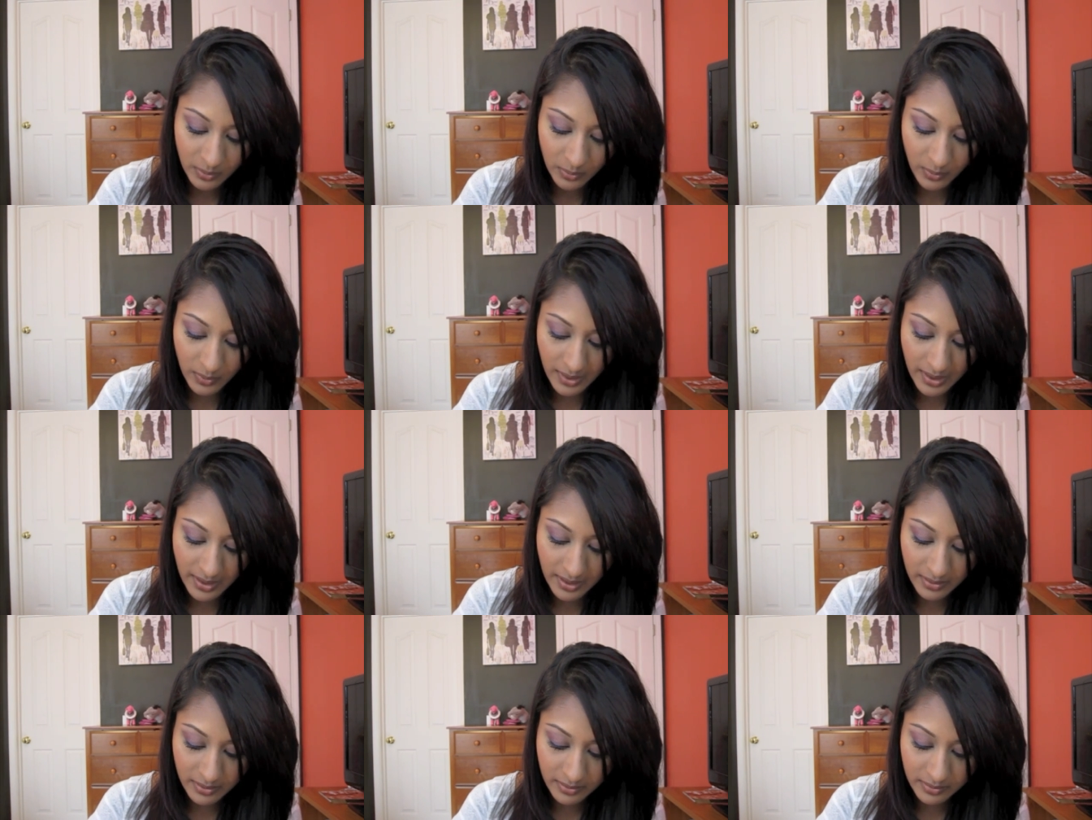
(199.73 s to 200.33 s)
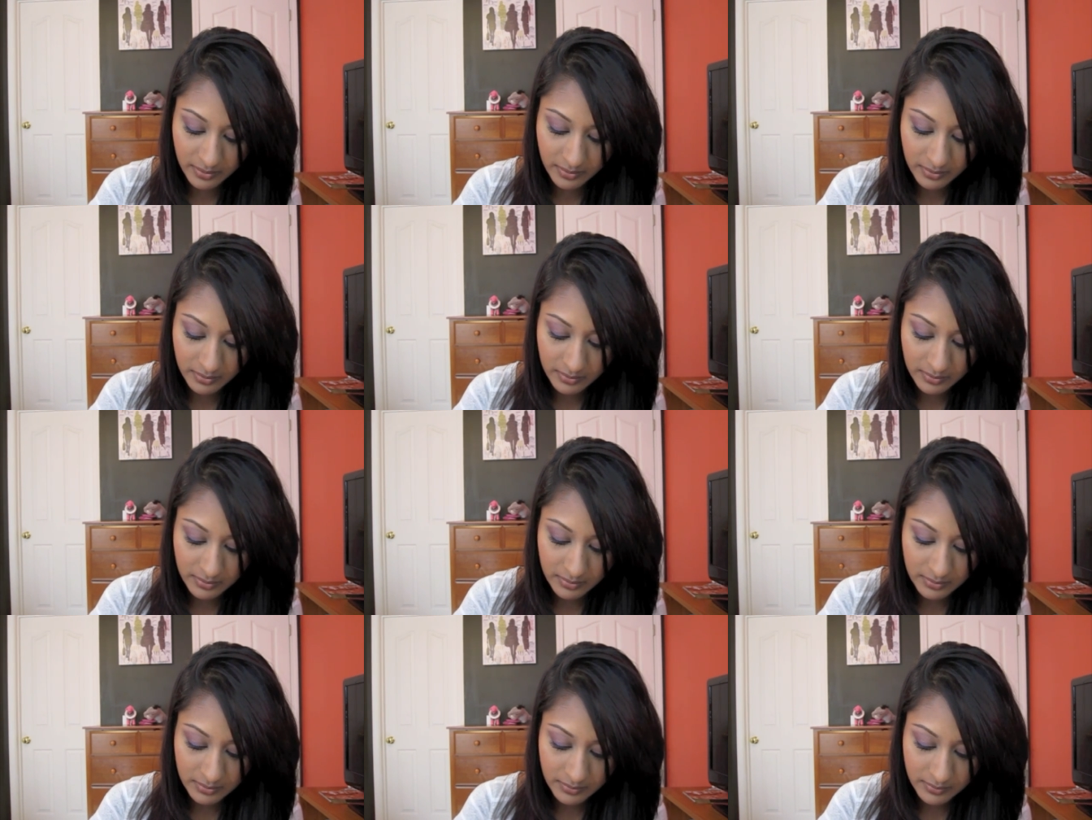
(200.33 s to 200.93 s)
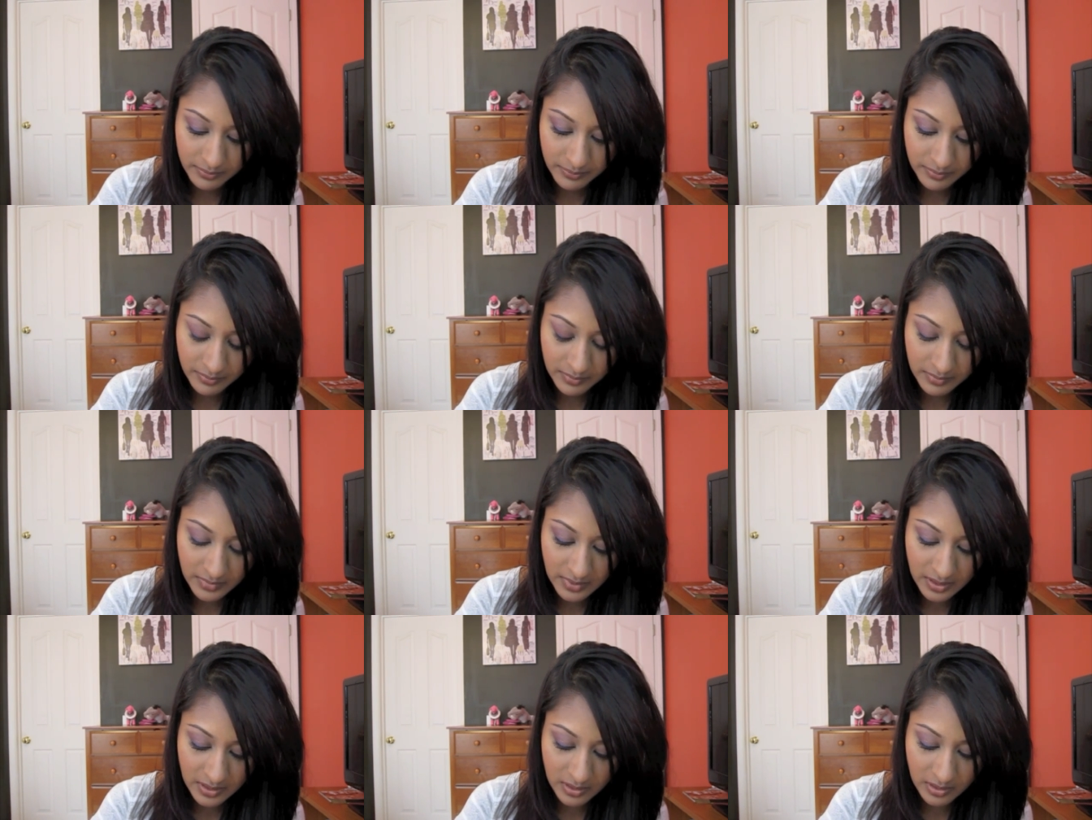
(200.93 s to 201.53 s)
Wow.
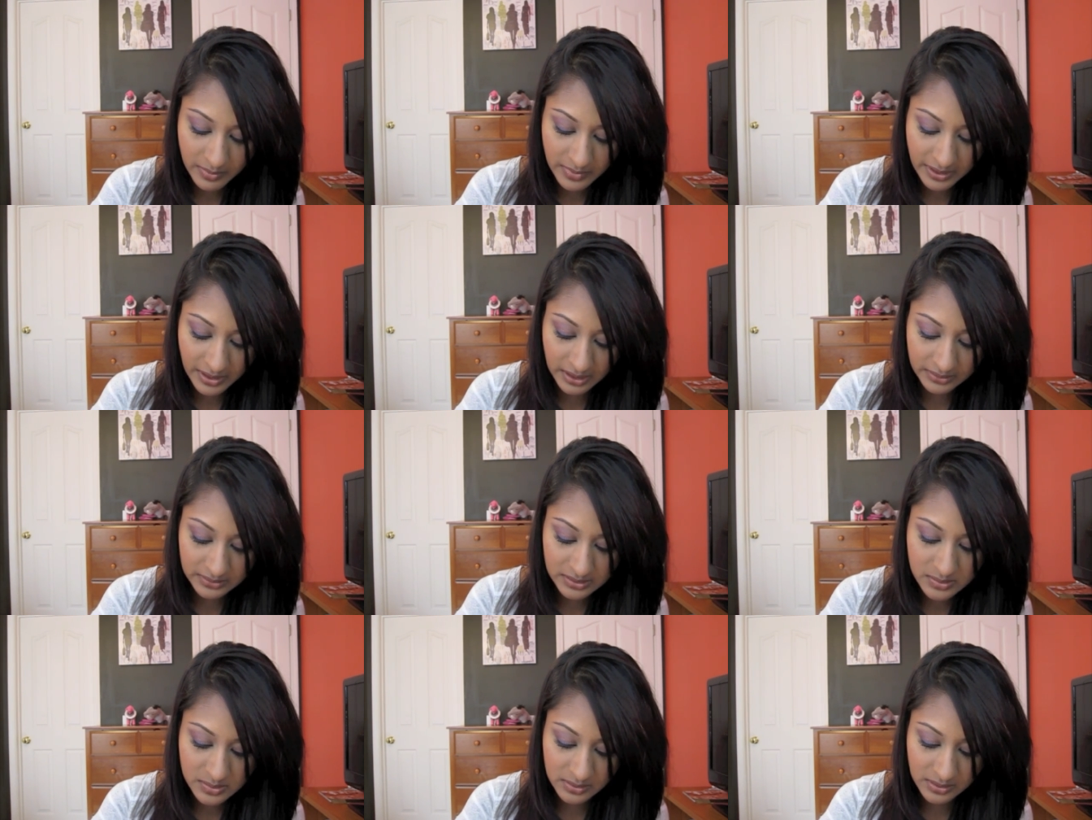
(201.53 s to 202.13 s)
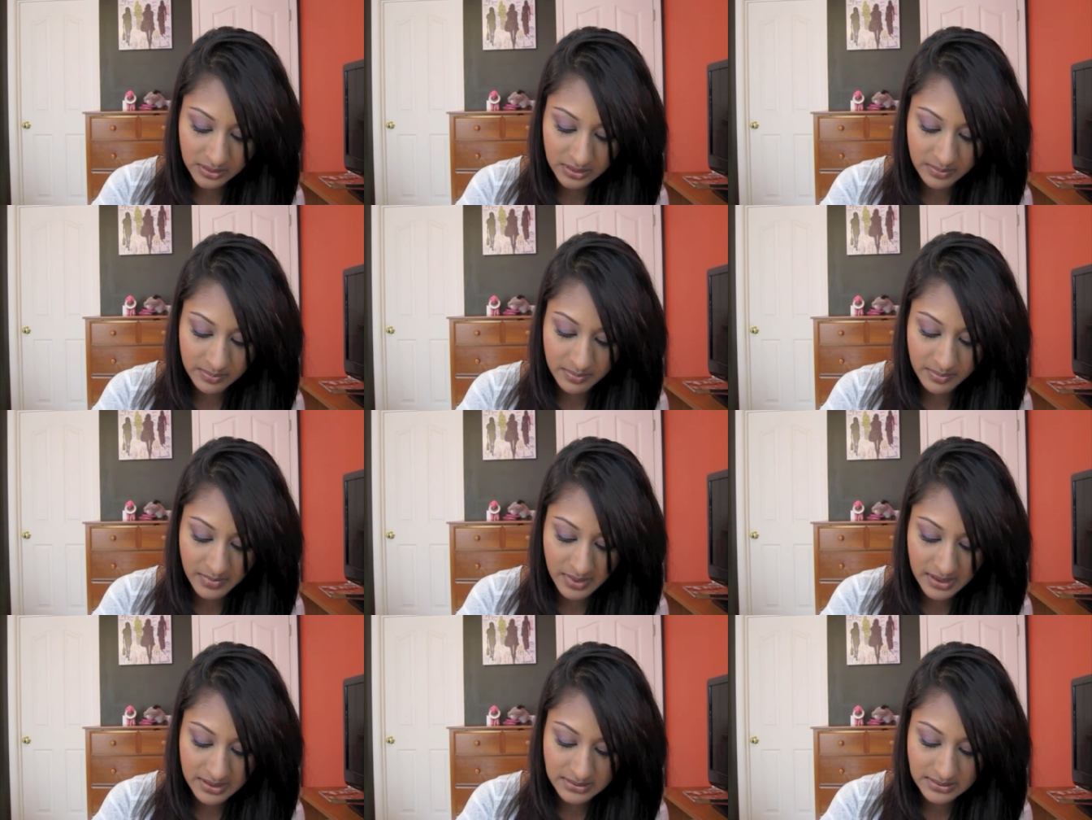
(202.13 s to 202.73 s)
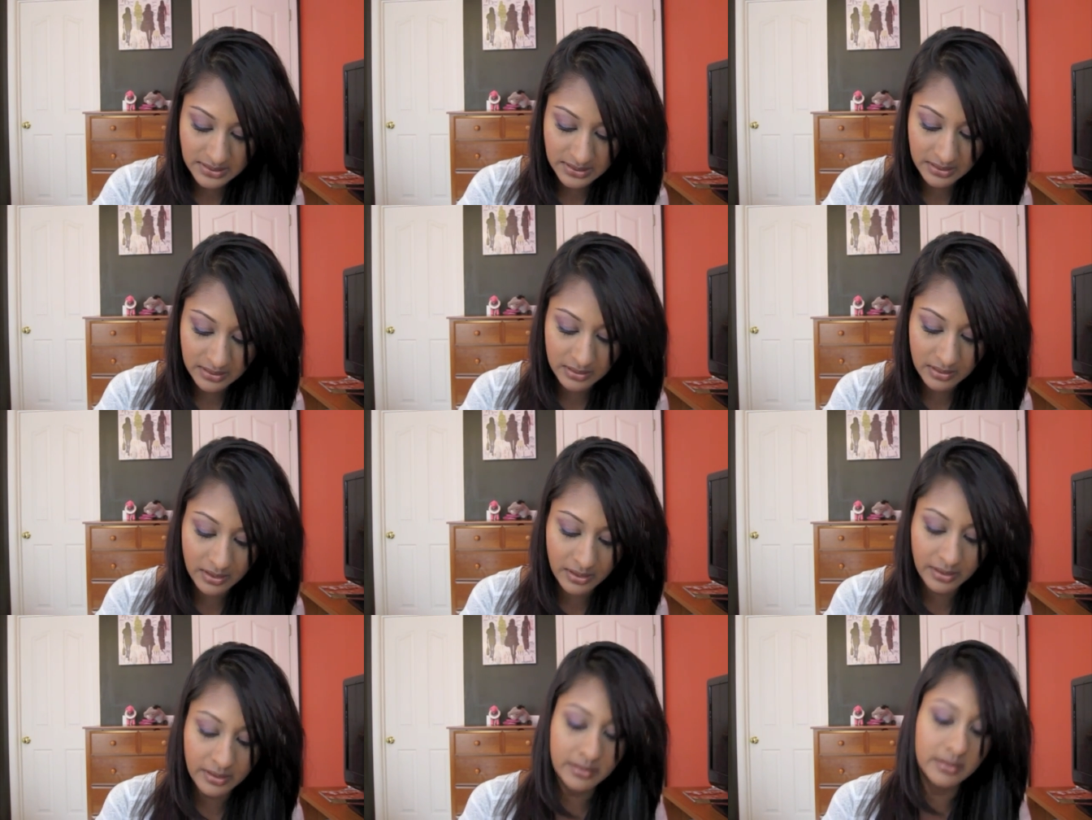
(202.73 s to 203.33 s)
Oh my god, this would look
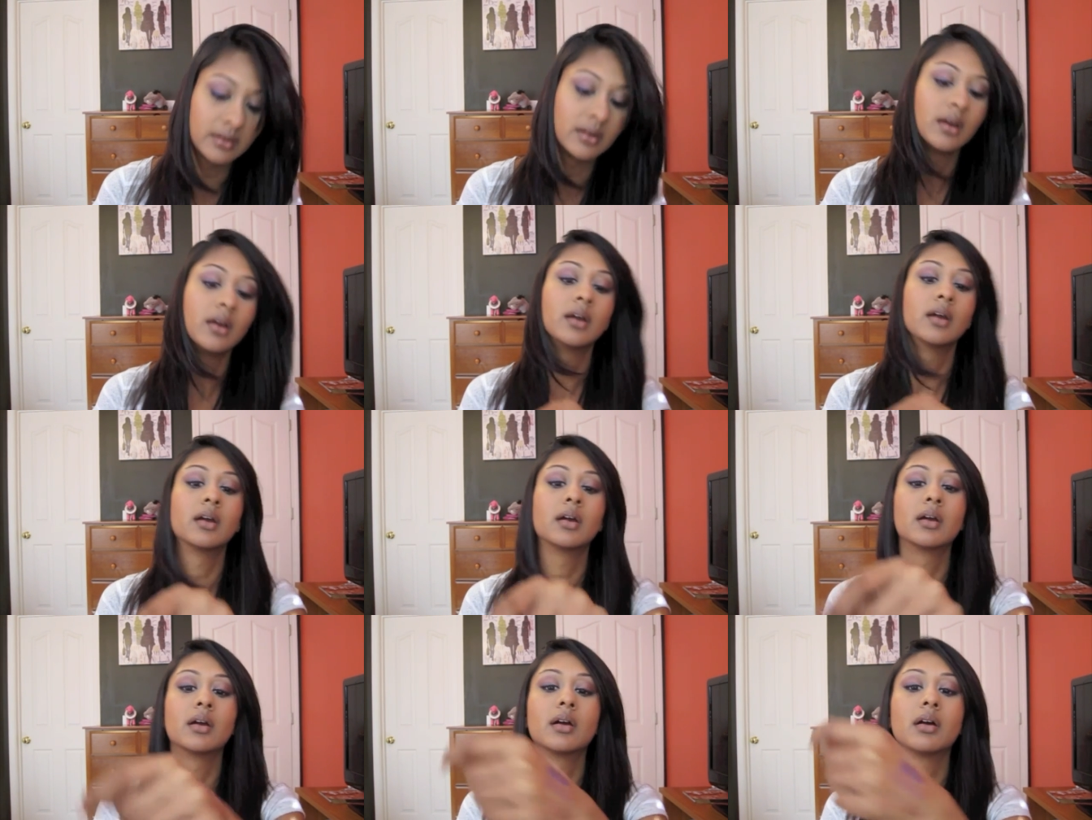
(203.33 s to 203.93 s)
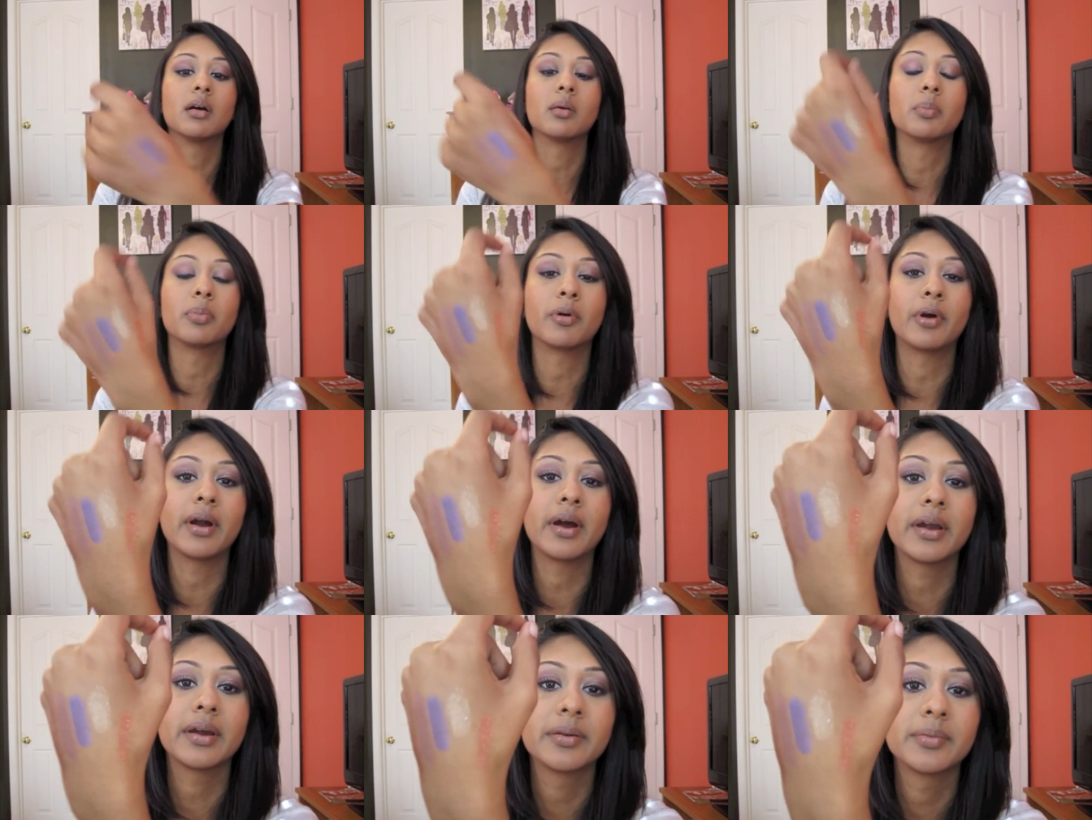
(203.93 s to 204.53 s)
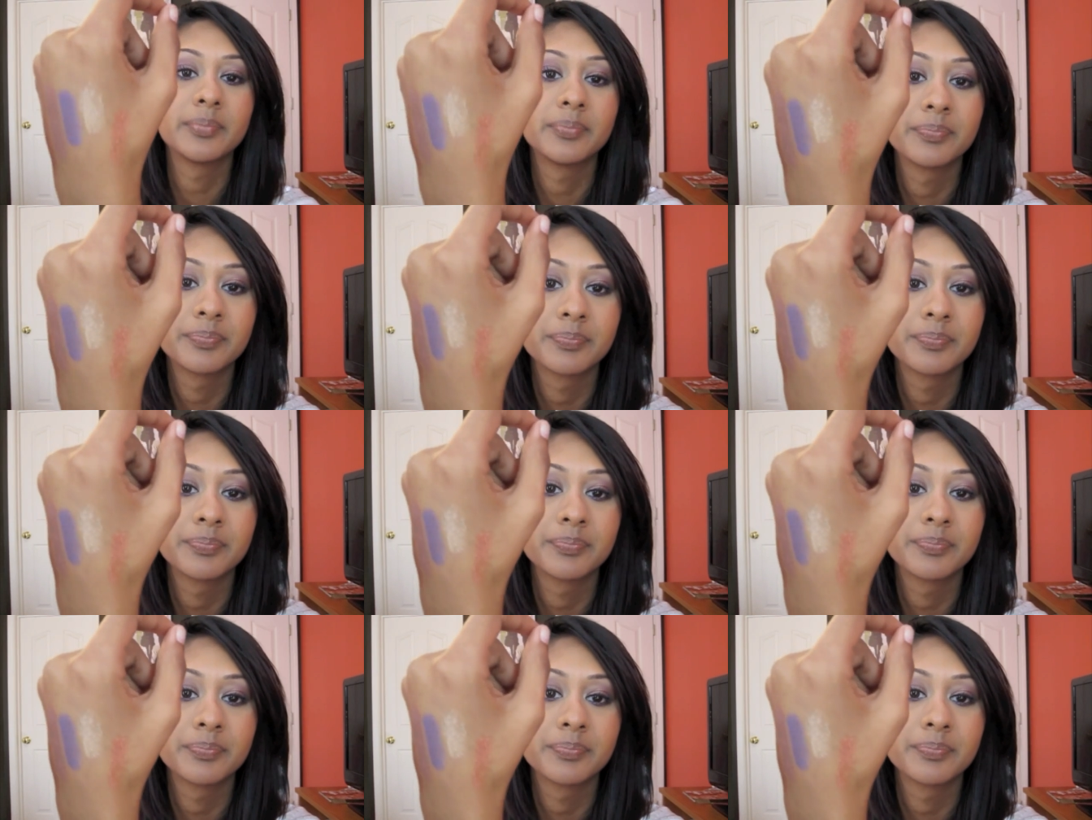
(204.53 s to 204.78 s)
amazing on a bride.